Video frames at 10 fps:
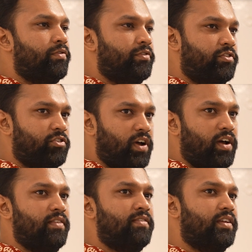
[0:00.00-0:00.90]
of
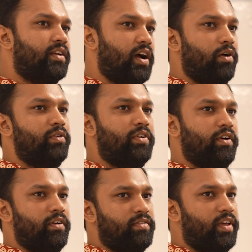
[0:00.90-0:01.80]
chance
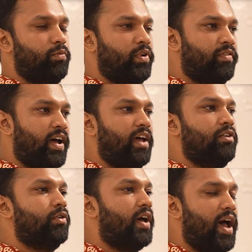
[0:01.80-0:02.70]
encounters that would have
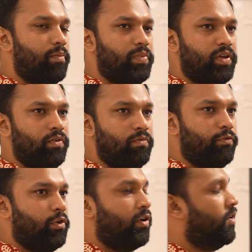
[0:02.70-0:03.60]
had to happen
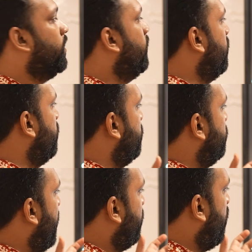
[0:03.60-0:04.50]
for
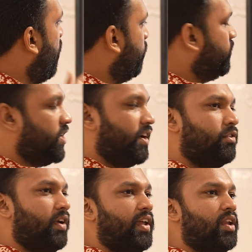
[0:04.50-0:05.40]
that
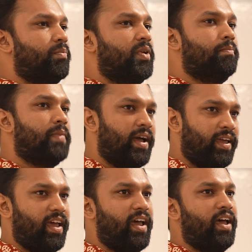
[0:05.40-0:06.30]
object to end up in
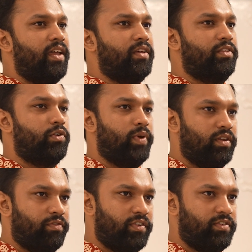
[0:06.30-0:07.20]
my hand in the
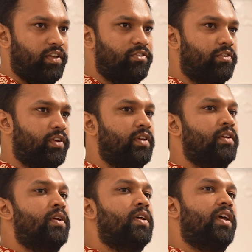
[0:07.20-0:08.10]
21st century
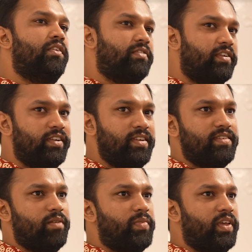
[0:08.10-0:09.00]
is really
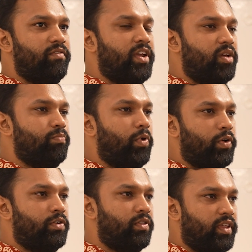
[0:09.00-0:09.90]
something very
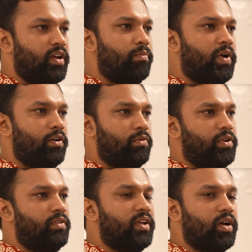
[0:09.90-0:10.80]
important to think about
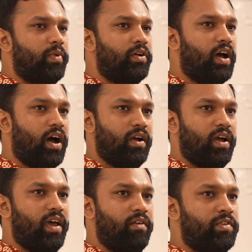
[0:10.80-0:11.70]
when you think about
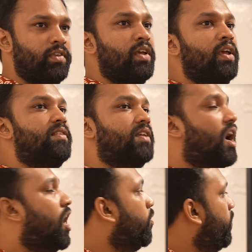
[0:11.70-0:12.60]
archives, is
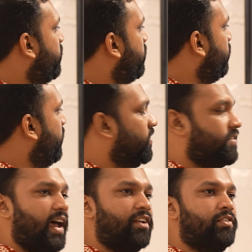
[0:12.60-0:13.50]
how much of it
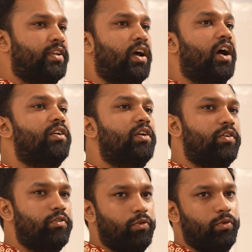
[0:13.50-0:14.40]
is actually
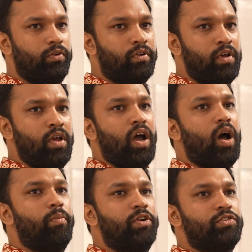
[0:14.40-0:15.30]
uncontrolled,
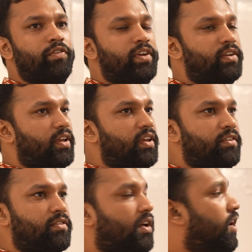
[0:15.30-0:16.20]
how much of it
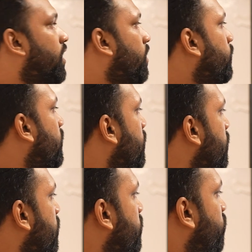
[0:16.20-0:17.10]
is
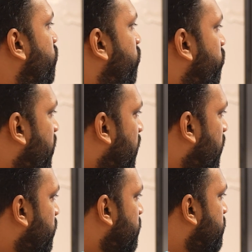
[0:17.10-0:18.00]

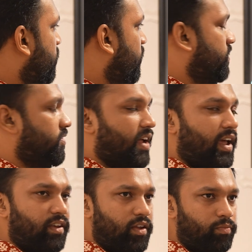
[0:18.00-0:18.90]
chance, is
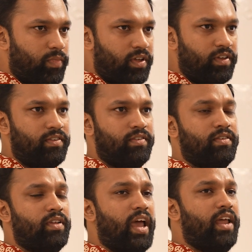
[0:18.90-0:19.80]

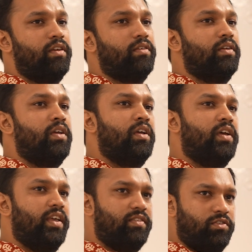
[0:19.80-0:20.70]
randomness, and
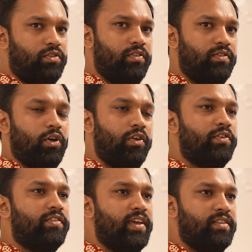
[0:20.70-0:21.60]
it's just not
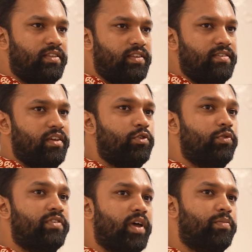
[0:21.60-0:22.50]
to say that these are
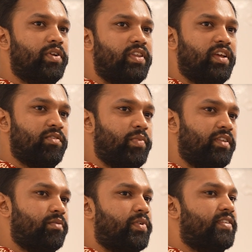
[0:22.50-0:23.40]
two separate things, but
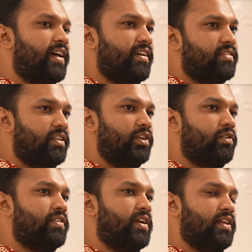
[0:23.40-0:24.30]
it's precisely
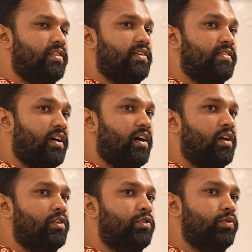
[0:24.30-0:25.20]
to say that these
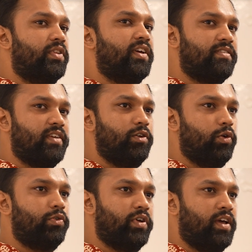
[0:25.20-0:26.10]
are two things that
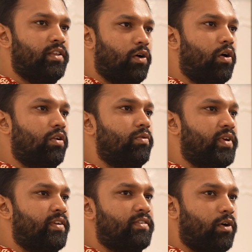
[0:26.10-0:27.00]
go together
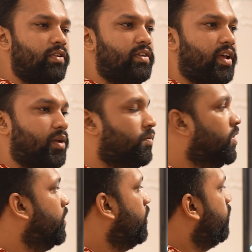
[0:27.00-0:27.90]
always, all the time.
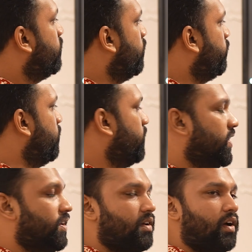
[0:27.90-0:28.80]
So for
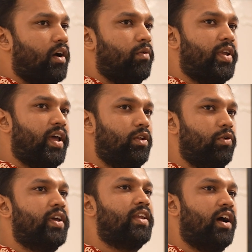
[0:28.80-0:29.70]
me, when I
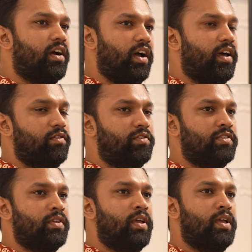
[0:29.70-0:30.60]
look at archives,